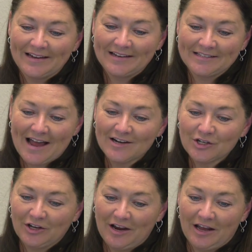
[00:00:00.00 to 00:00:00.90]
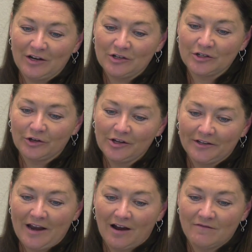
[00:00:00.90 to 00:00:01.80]
is actually an adult
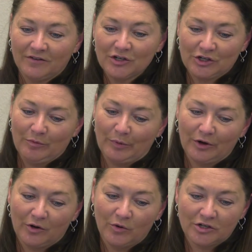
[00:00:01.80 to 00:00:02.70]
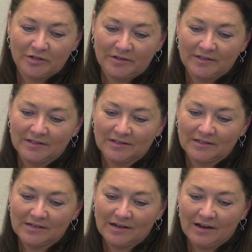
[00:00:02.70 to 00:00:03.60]
nonfiction book, which
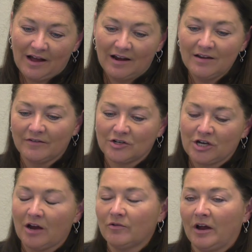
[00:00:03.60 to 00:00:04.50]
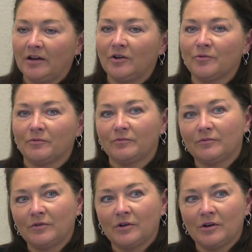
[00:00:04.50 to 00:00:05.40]
is kind of a genre I don't
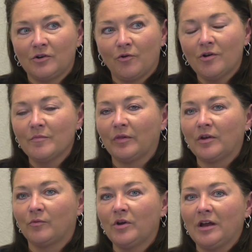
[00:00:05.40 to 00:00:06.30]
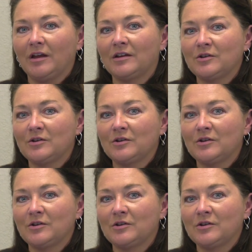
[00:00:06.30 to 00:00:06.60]
normally read.